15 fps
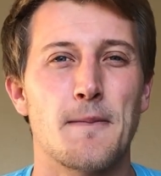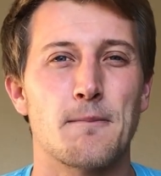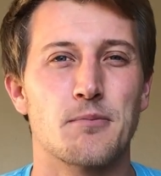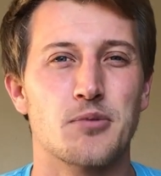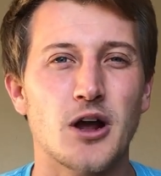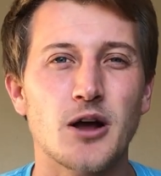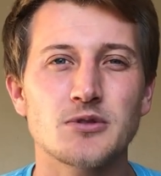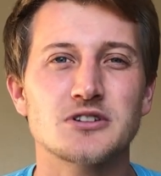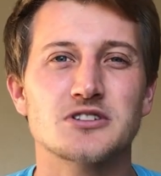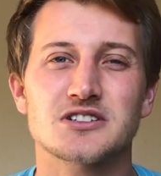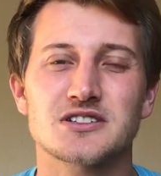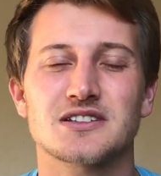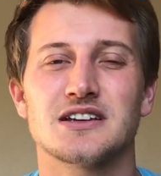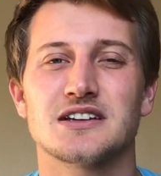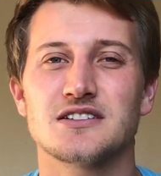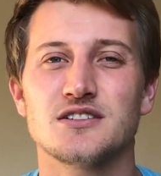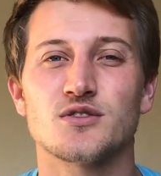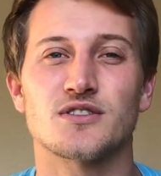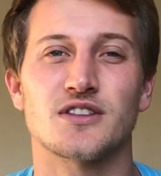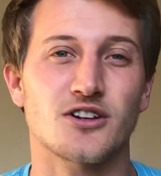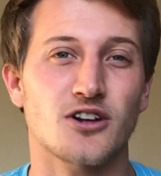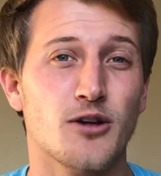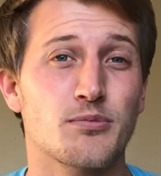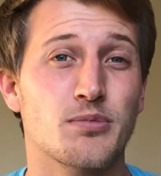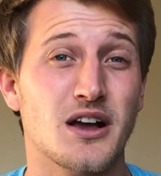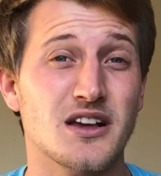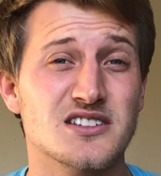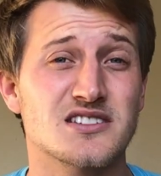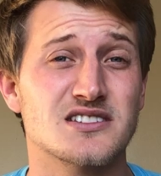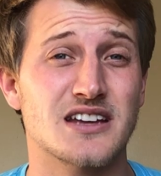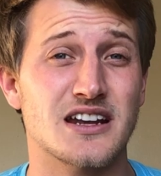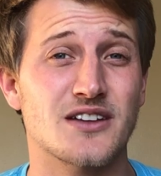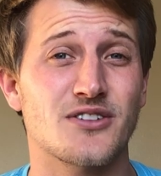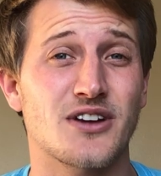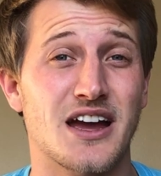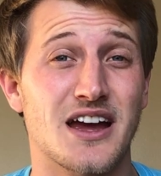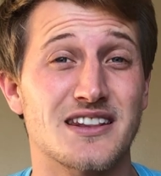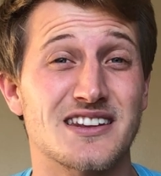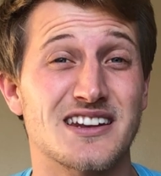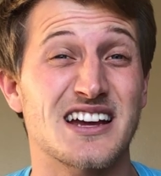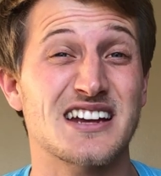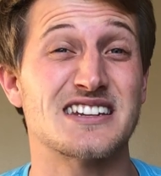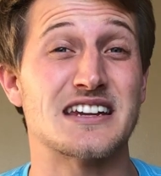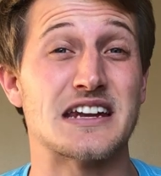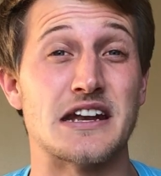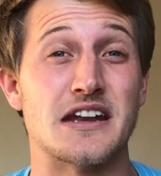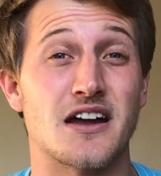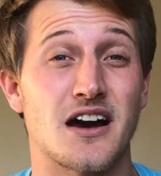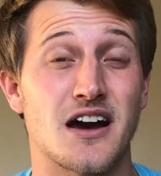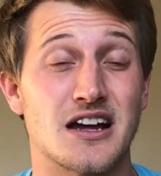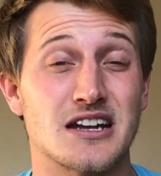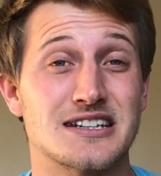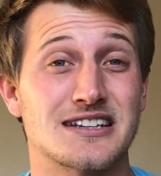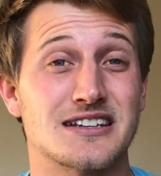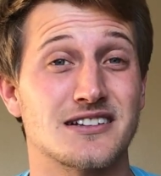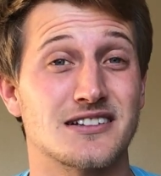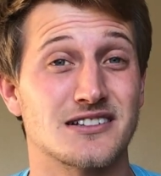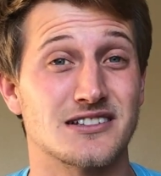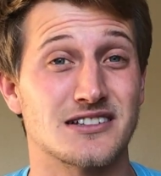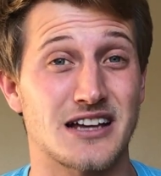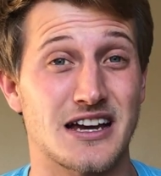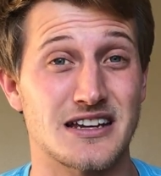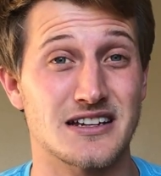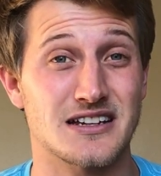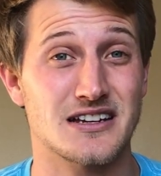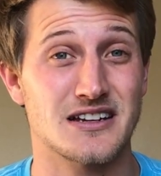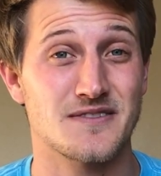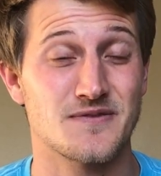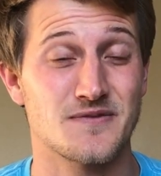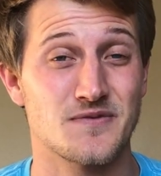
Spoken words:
probably just like you, there are bosses that I've had that I did not like.